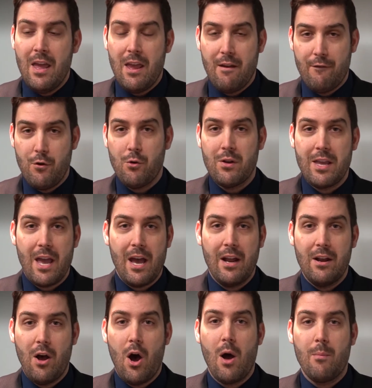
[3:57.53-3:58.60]
If you're in
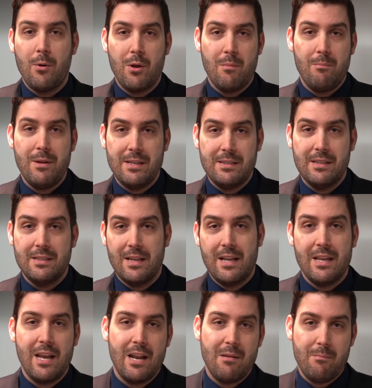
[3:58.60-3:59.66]
Canada operating a business
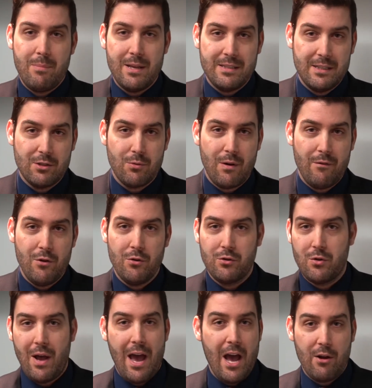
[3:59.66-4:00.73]
and getting business revenue,
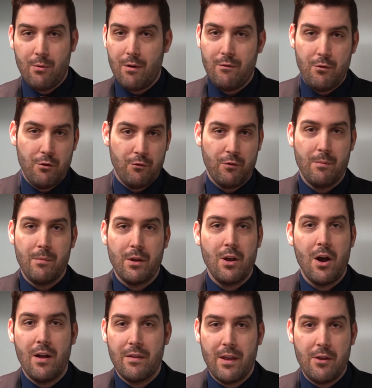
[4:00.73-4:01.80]
so ad revenues from the
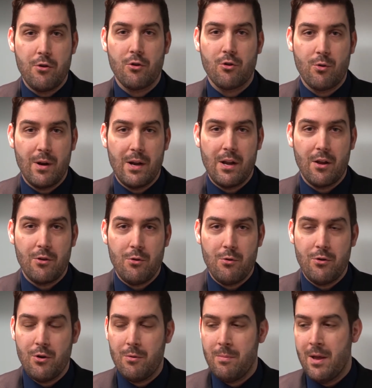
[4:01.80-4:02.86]
content you're creating on
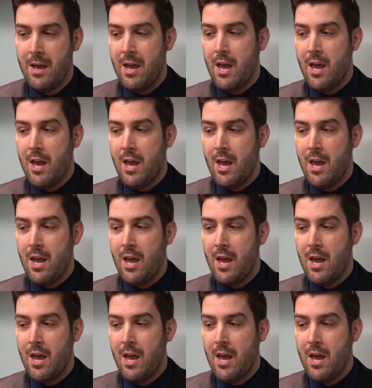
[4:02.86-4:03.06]
YouTube,